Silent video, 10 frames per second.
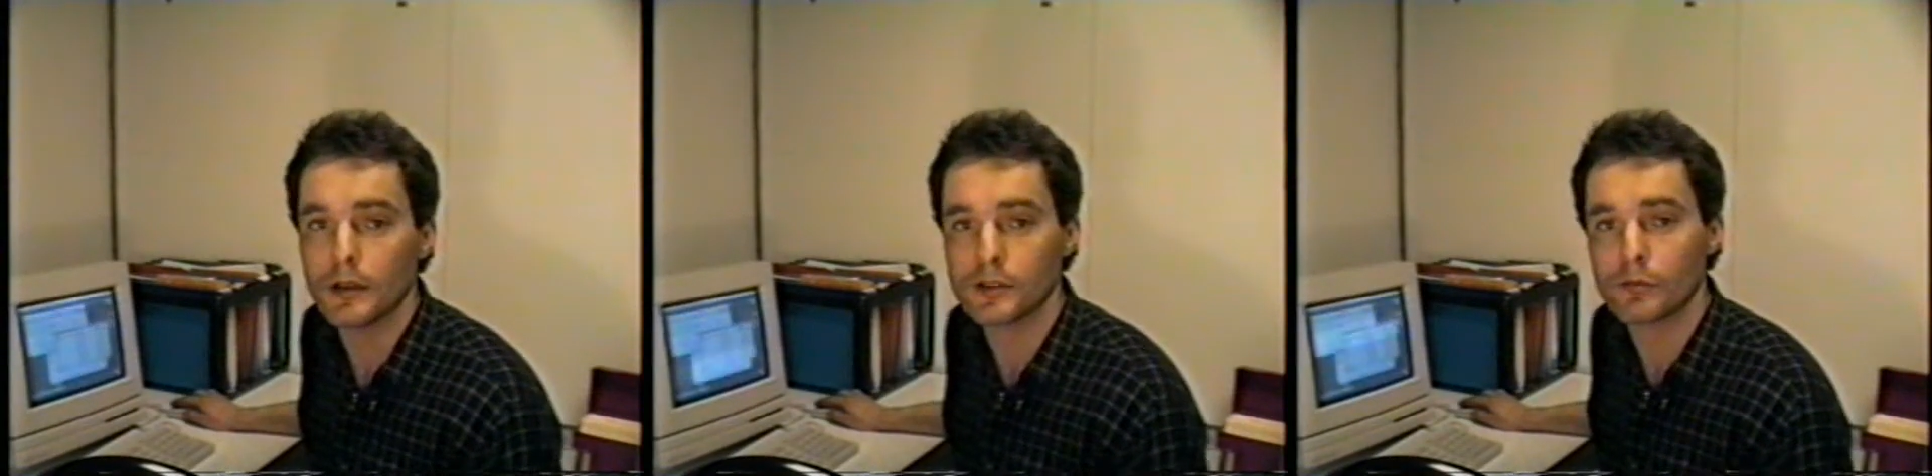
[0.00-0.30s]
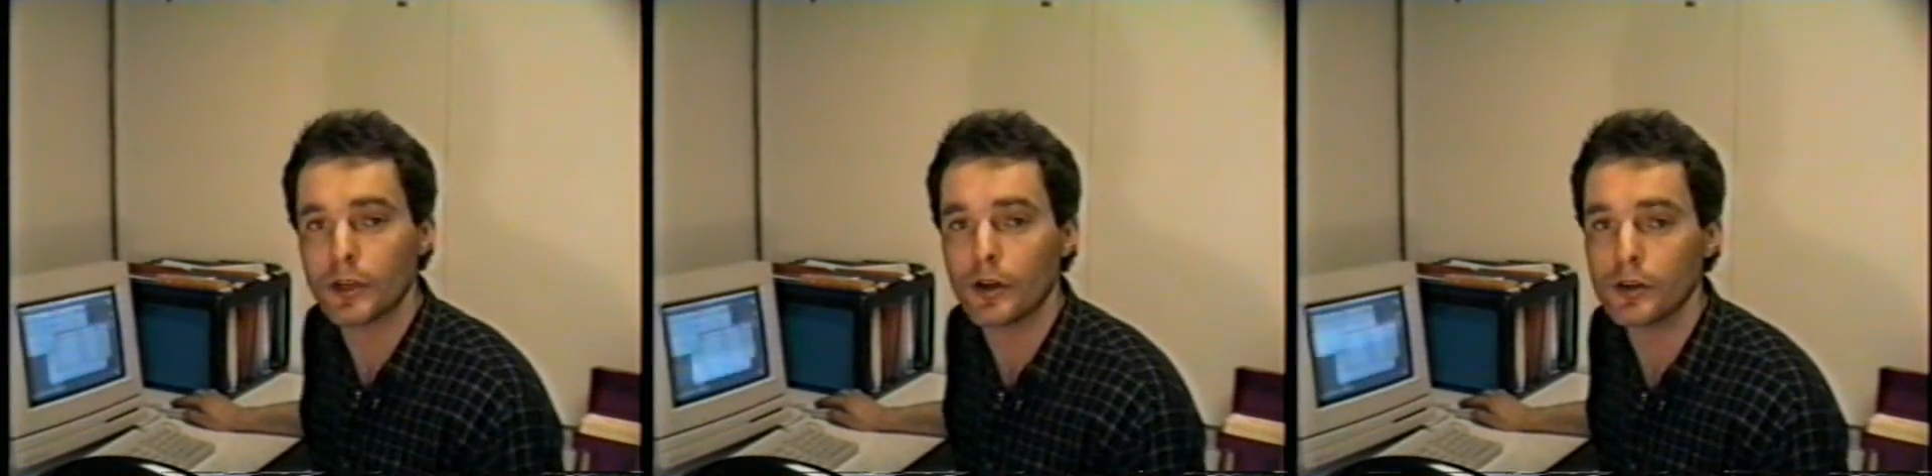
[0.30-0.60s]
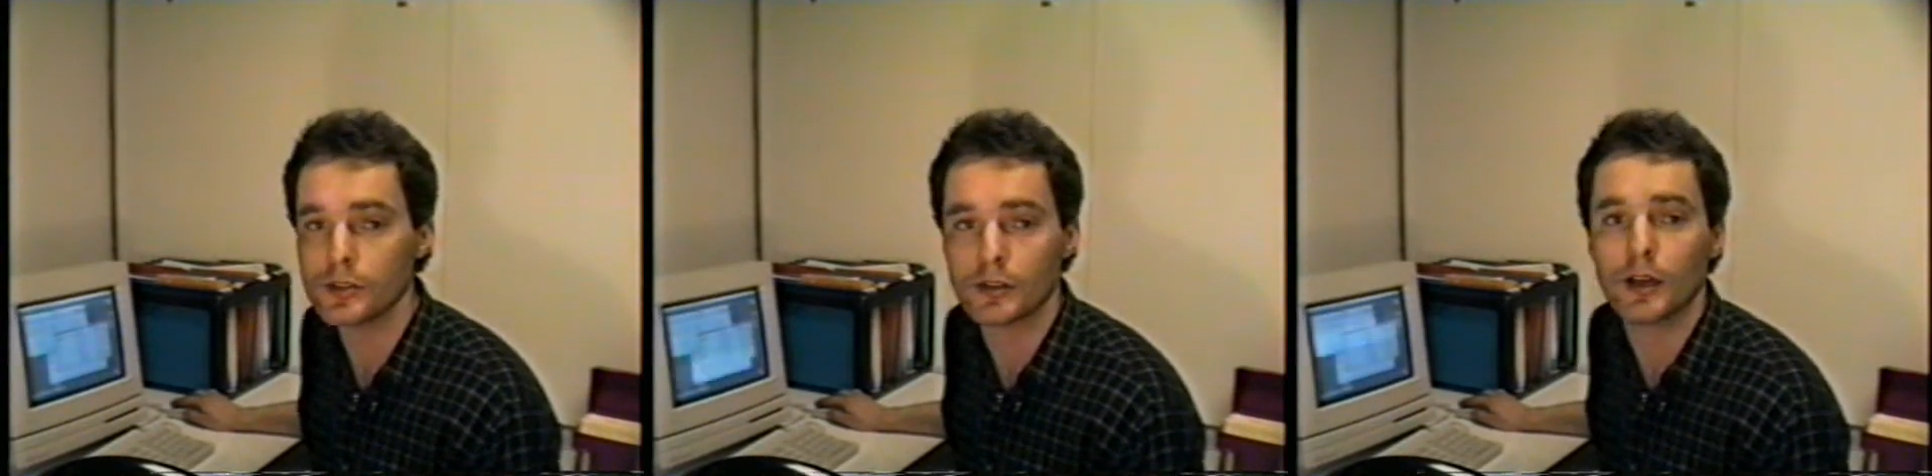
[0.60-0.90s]
is a
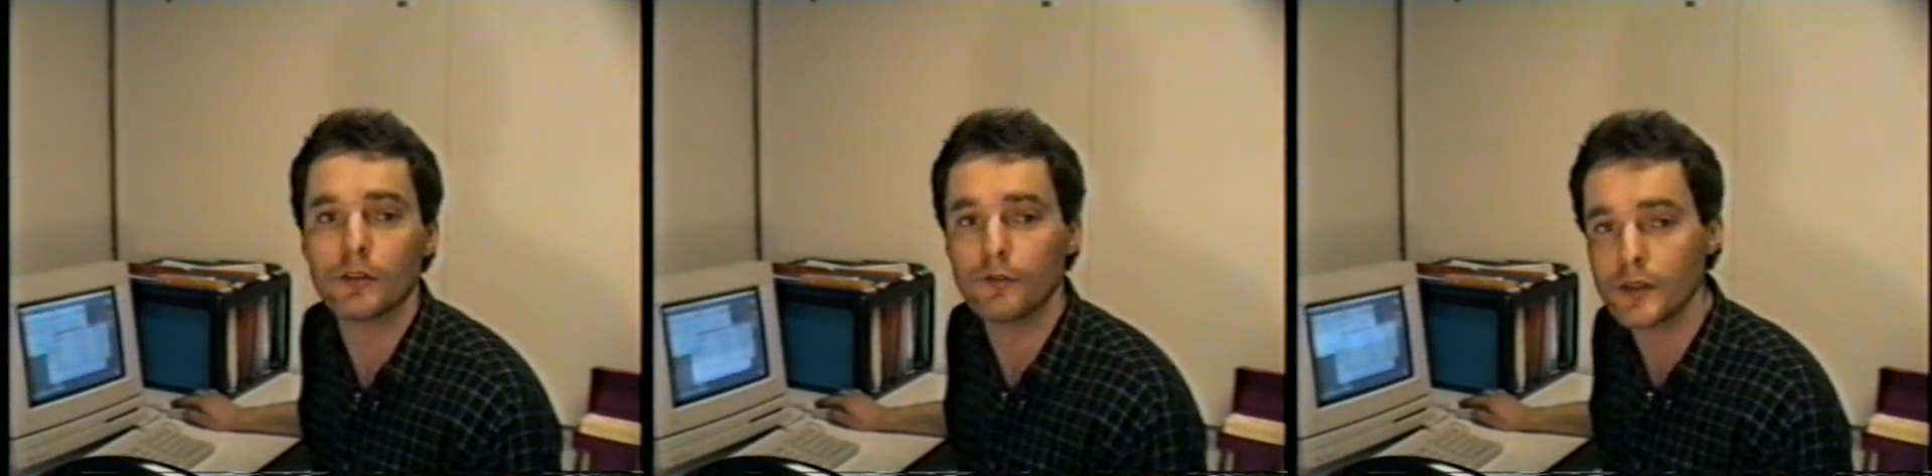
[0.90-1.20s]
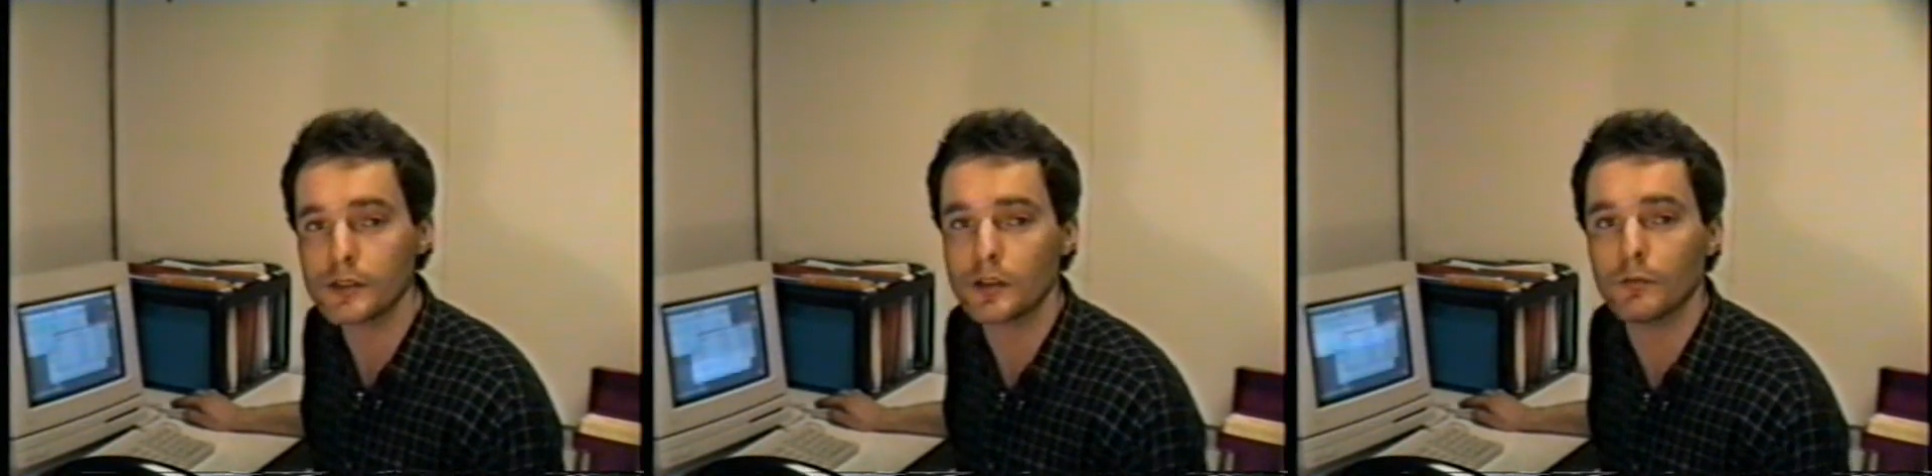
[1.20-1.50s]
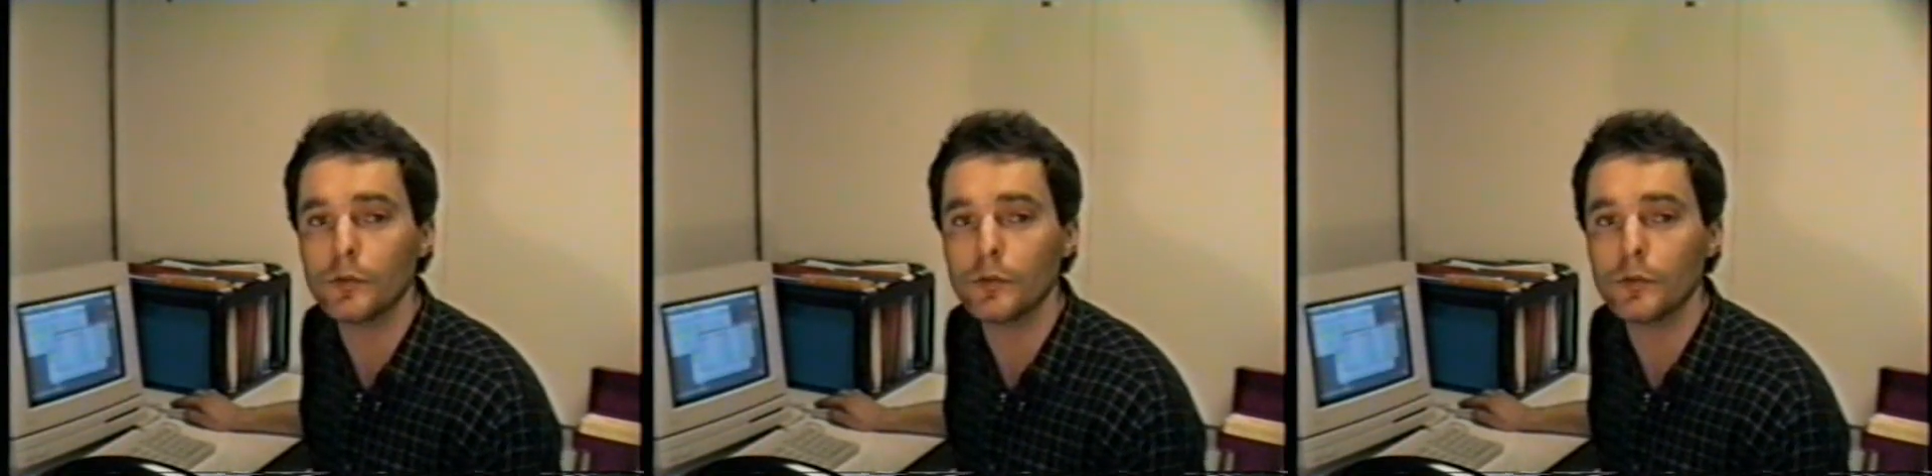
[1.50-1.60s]
rehearsal of the physical